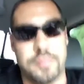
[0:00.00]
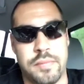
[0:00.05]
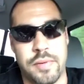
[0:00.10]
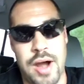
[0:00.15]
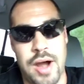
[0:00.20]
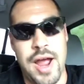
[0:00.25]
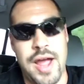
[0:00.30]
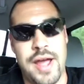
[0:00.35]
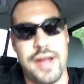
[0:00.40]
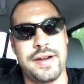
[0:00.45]

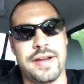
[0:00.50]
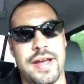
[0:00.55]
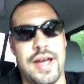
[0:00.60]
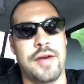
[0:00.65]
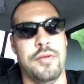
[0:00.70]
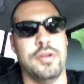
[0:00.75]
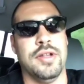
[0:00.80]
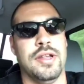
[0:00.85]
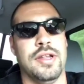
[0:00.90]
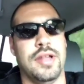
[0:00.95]
Bryan, I
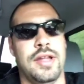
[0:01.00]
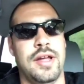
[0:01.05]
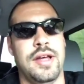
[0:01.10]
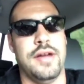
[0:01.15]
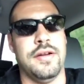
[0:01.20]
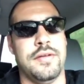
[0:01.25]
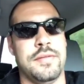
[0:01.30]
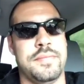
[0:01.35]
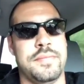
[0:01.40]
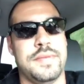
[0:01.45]
would
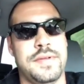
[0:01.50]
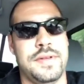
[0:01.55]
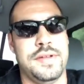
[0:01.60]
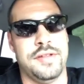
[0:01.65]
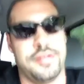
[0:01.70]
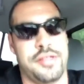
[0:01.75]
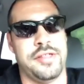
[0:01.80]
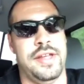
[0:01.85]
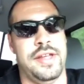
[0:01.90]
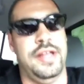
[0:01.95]
love
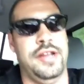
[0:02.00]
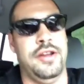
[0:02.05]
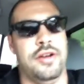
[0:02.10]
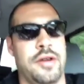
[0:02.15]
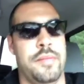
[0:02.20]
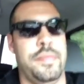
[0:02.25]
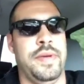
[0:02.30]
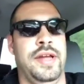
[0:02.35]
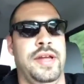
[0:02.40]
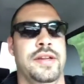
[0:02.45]
to see your
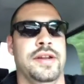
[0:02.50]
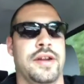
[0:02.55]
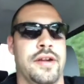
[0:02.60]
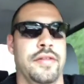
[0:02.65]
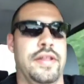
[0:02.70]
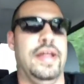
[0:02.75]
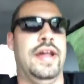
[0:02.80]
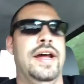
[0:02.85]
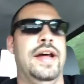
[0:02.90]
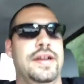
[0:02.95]
opinion
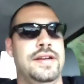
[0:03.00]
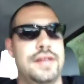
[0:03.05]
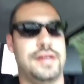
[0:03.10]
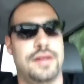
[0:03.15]
on that.